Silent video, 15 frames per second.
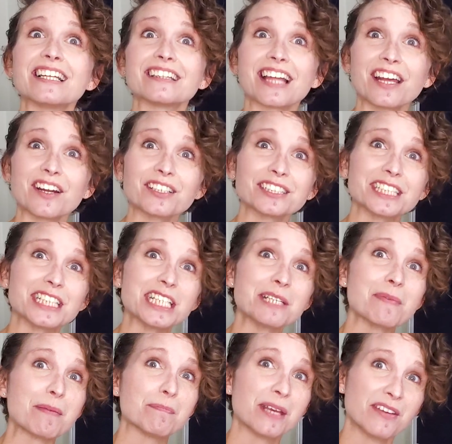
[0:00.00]
Let our team
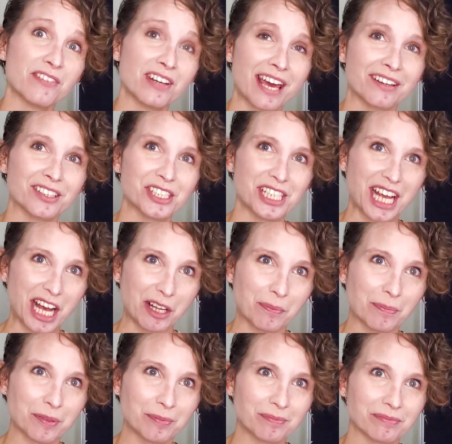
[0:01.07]
at Pivot Energy
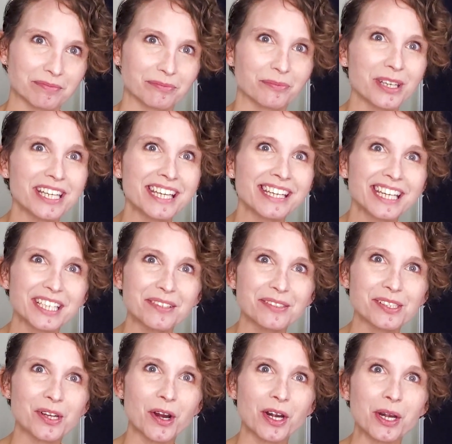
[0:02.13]
help. We can get you
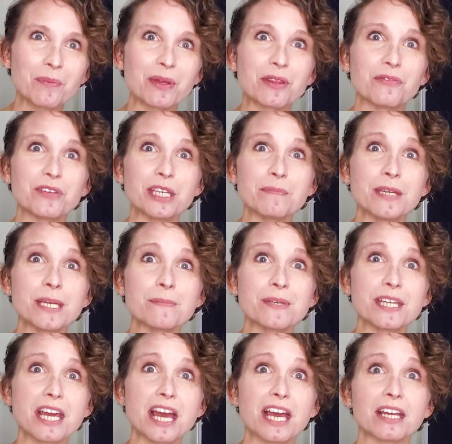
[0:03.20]
started with a
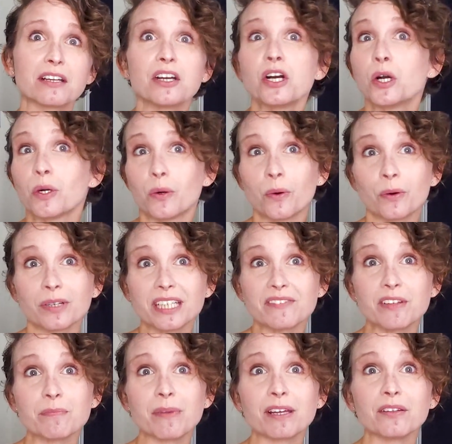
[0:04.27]
VPPA or
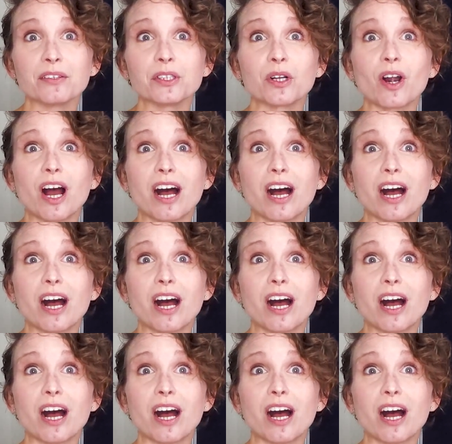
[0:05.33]
even bundle your